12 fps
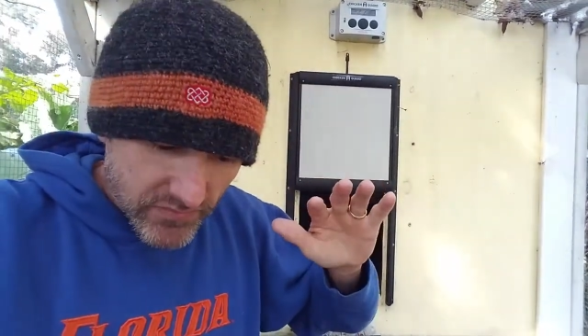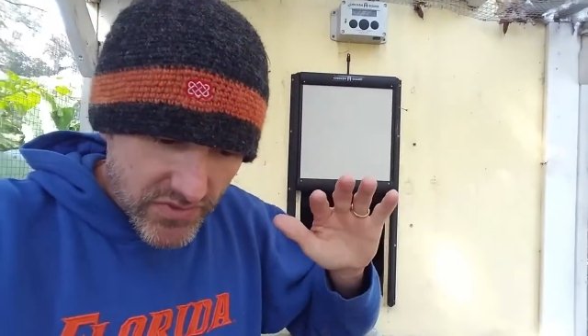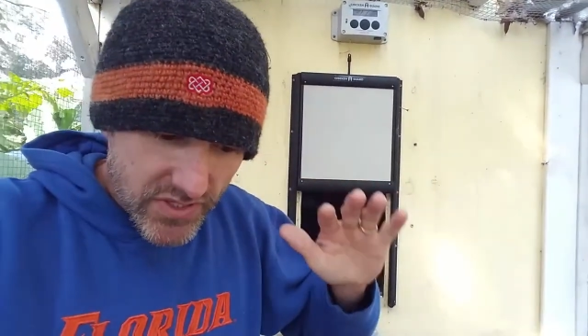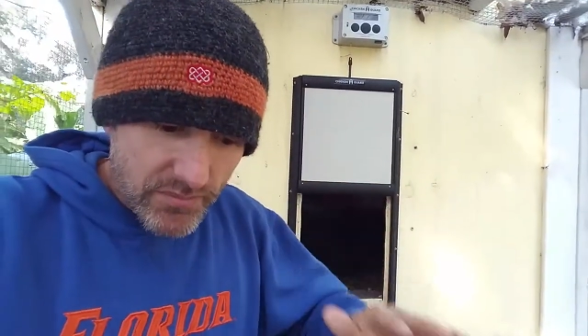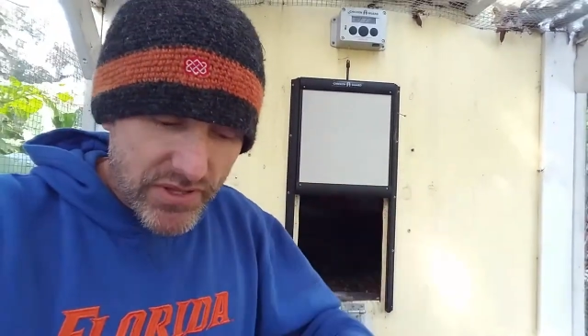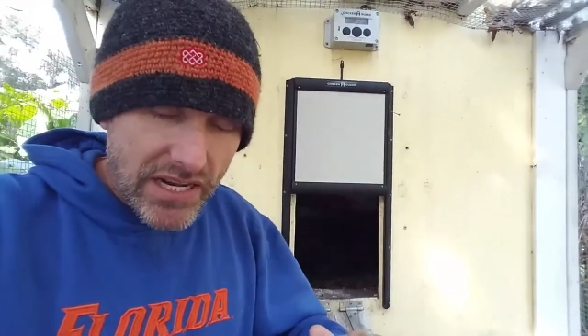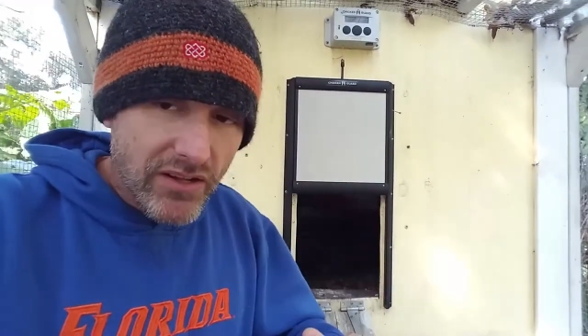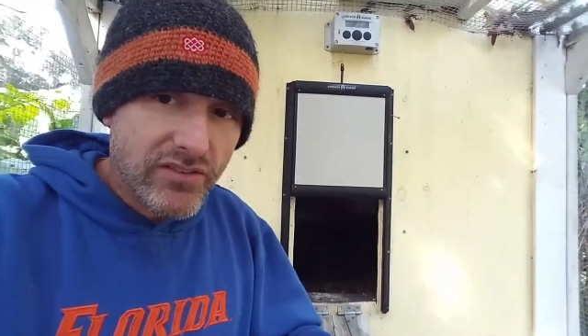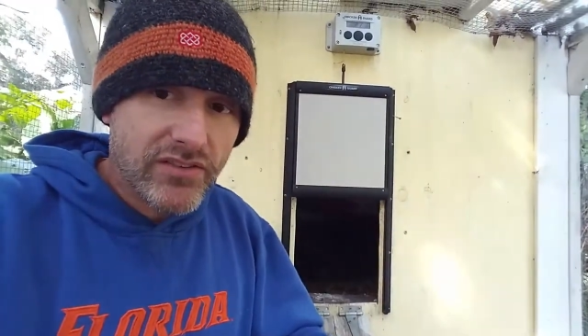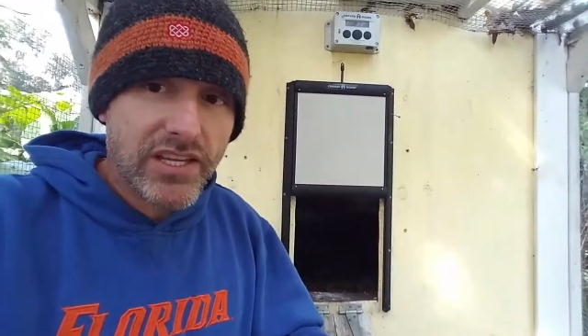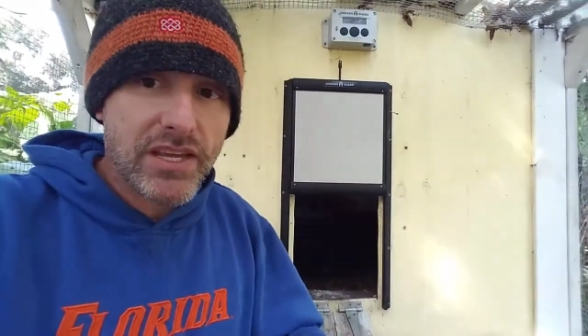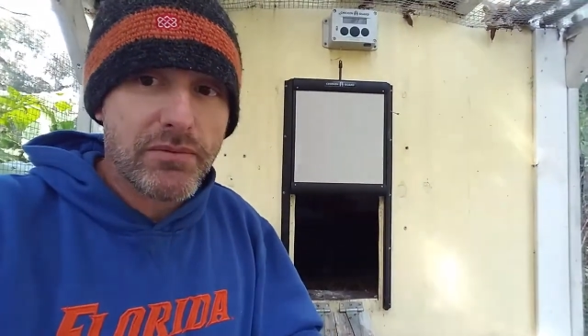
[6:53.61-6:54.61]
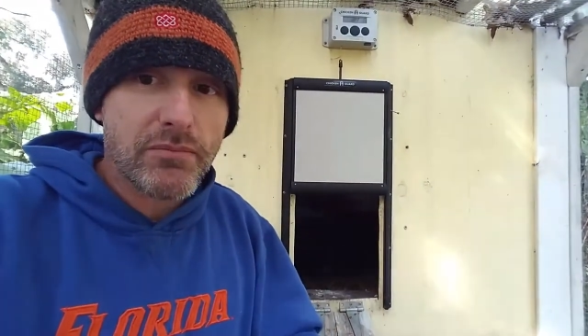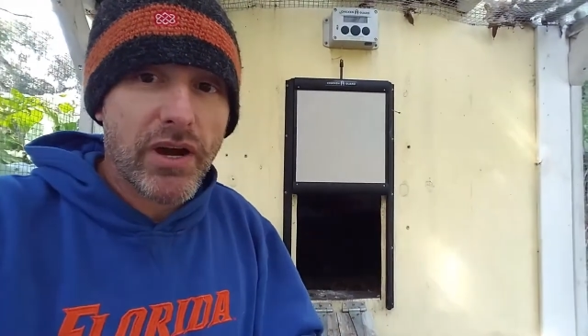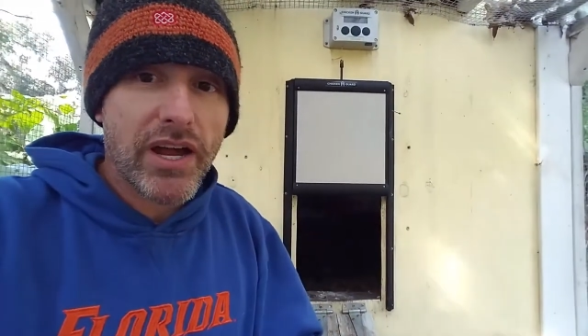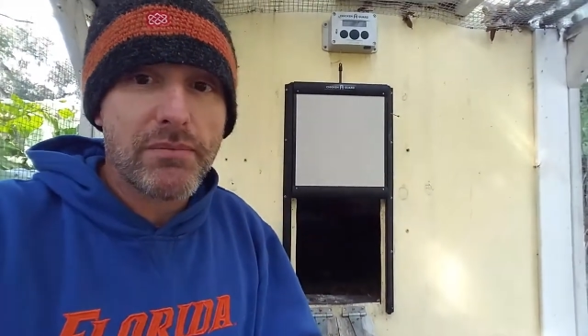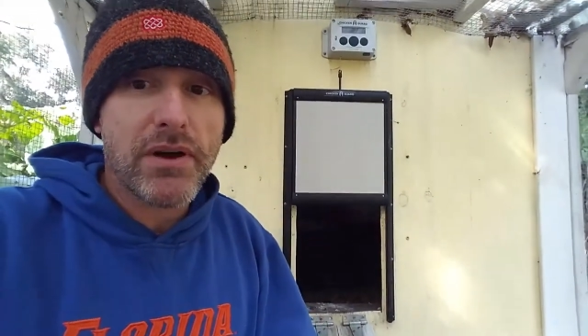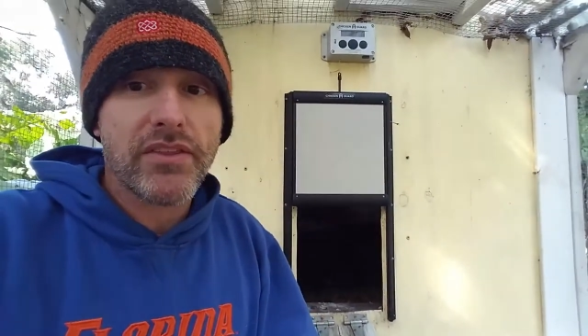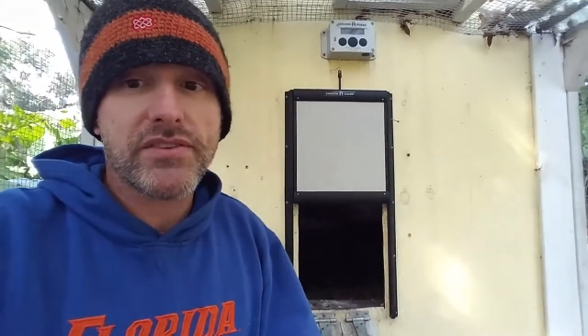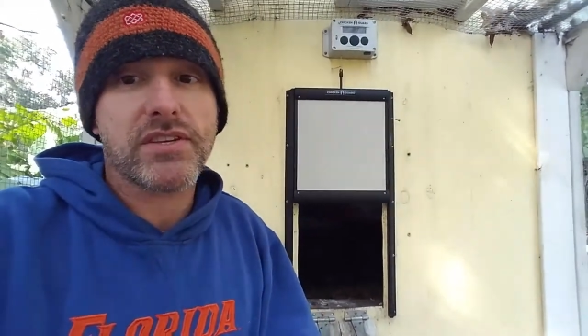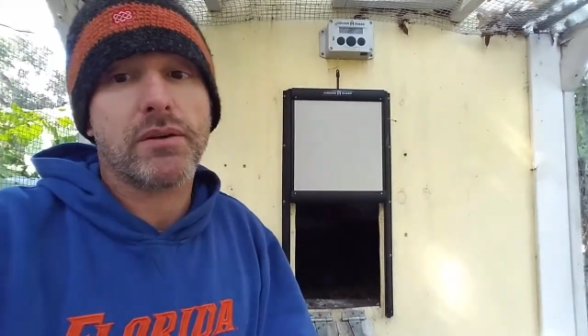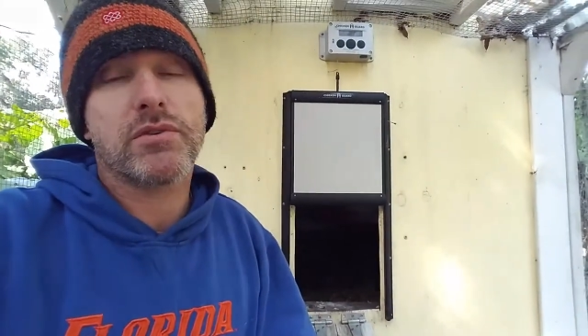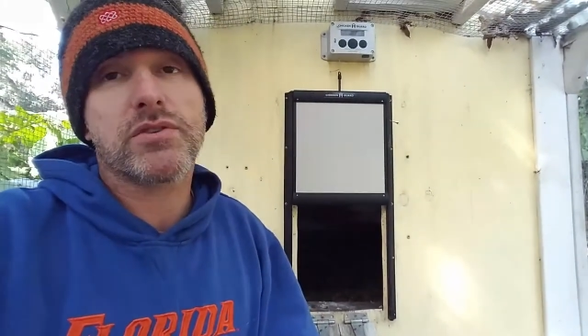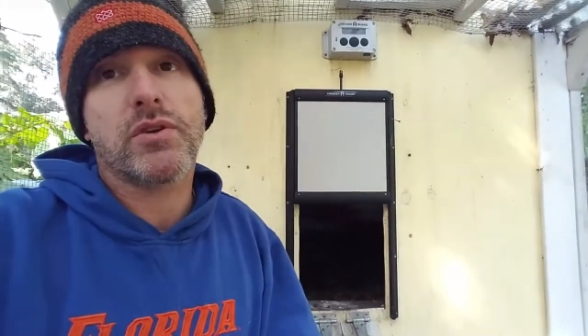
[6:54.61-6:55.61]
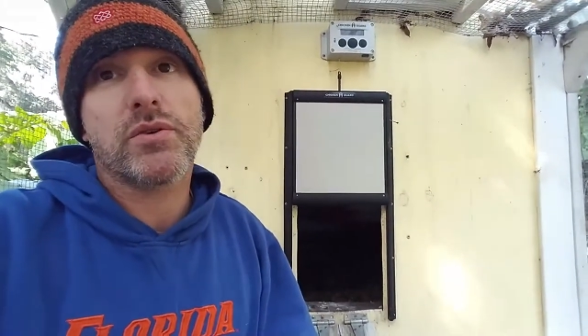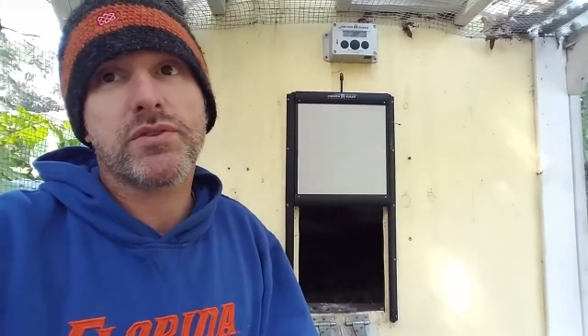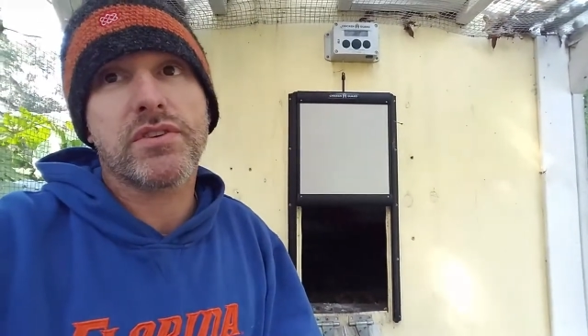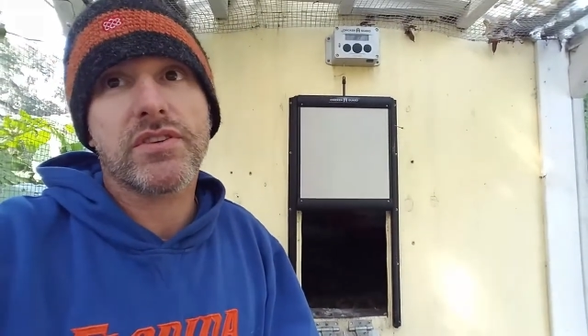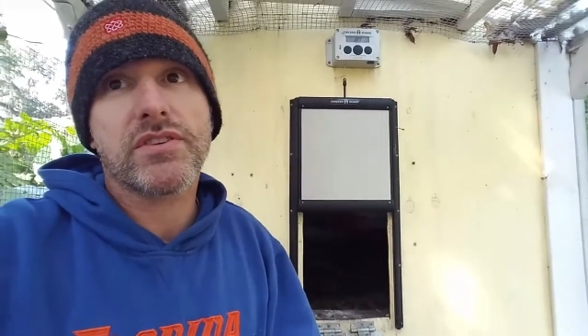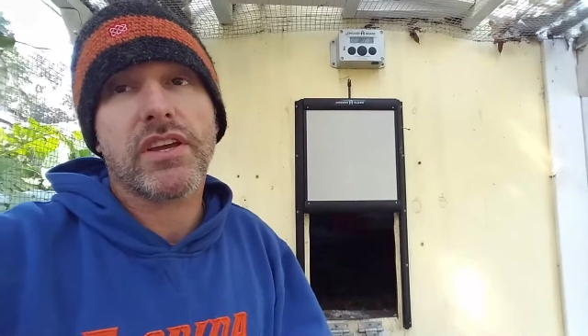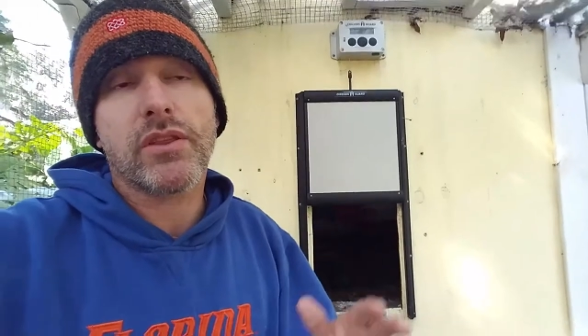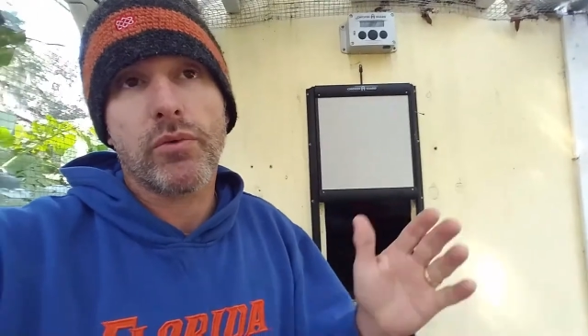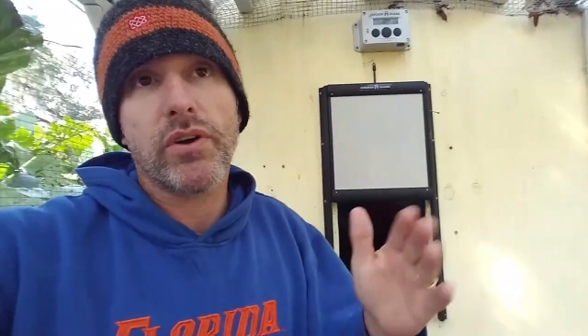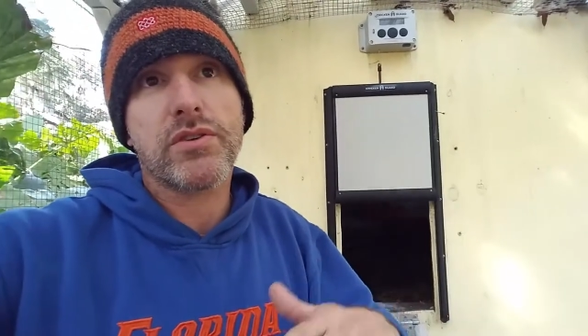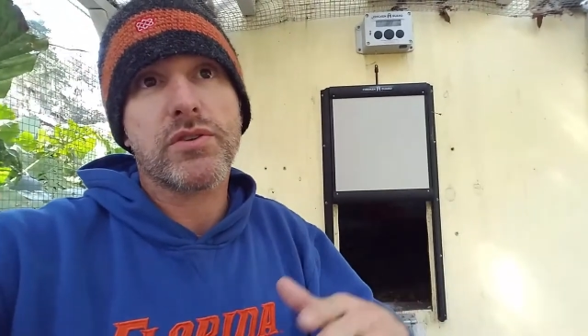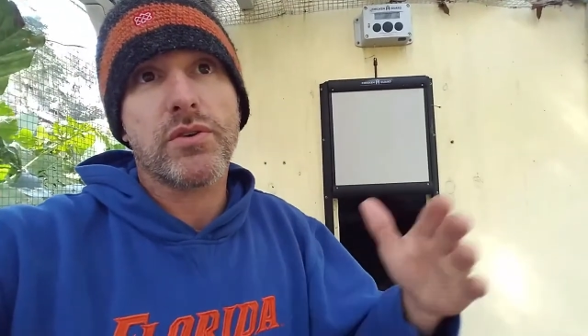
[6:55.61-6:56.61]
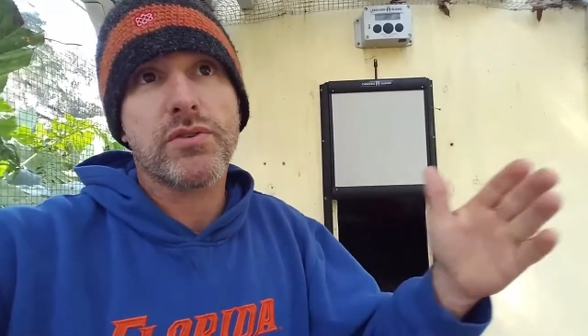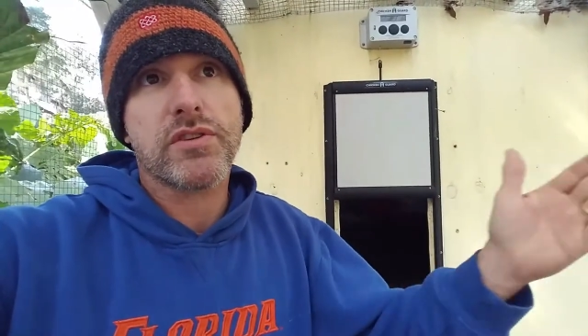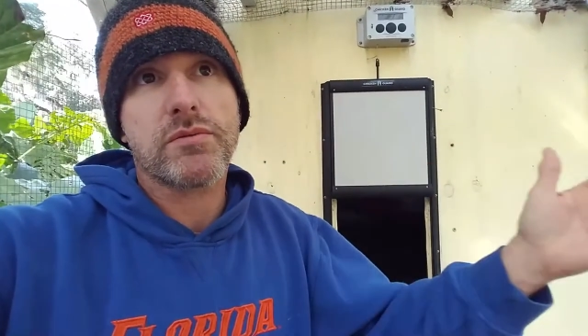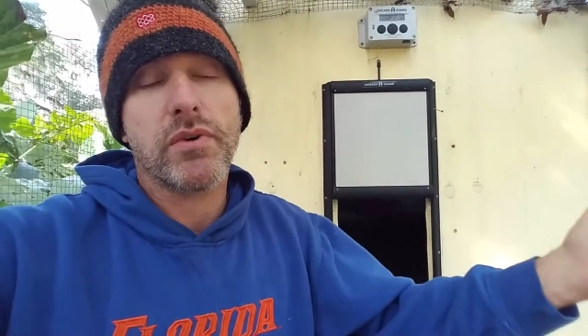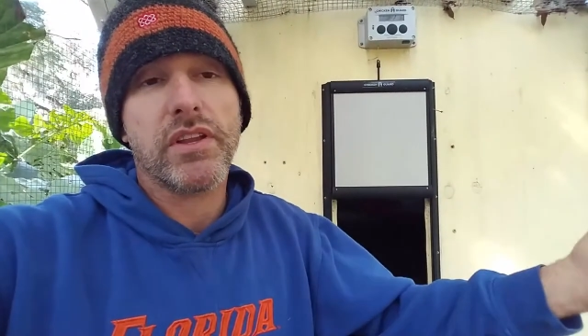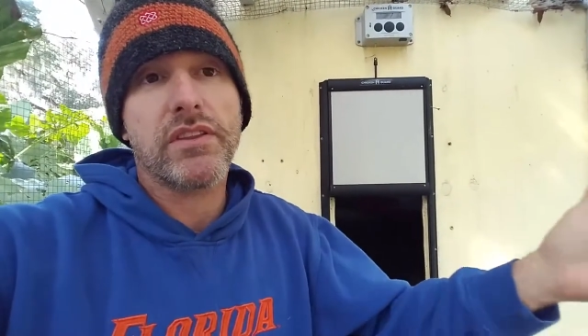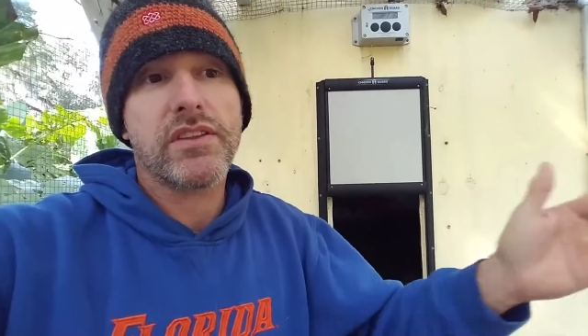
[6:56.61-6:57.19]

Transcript: something else to keep in mind about the summer solstice and the winter solstice but